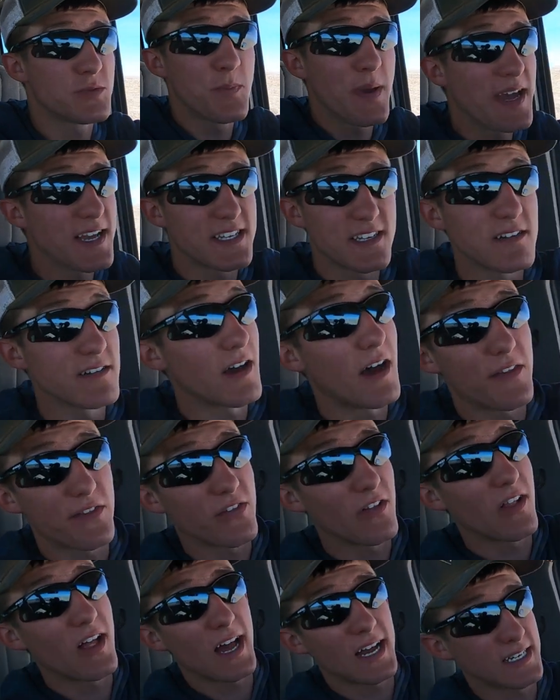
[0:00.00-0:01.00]
makes it not
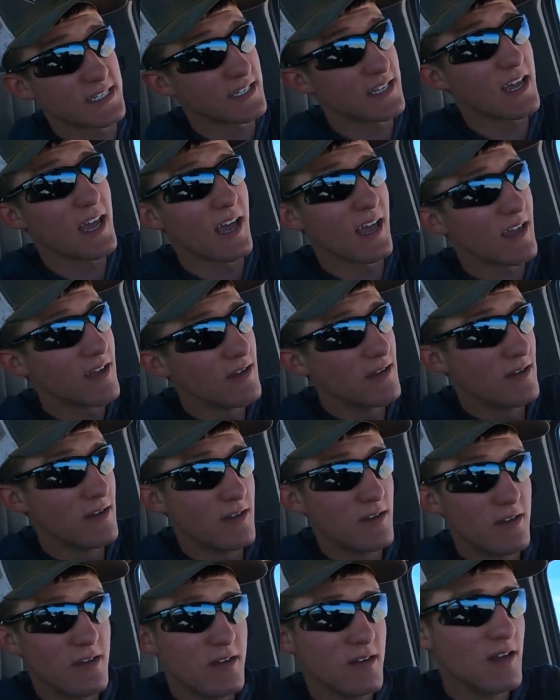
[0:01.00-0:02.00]
the last day.
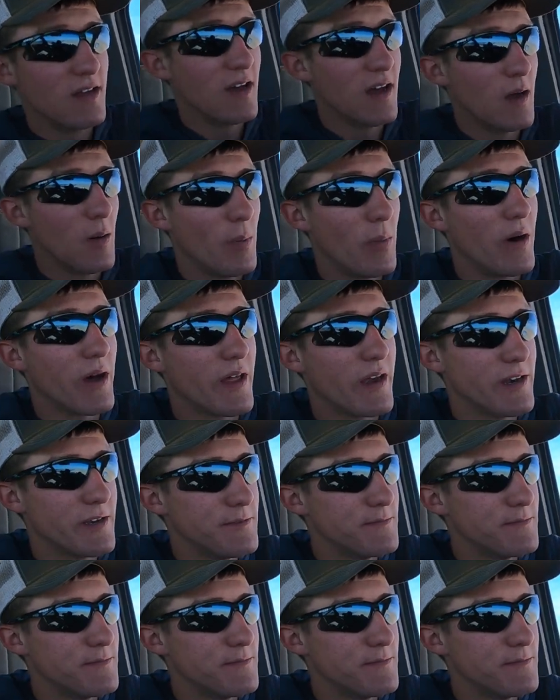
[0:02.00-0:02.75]
But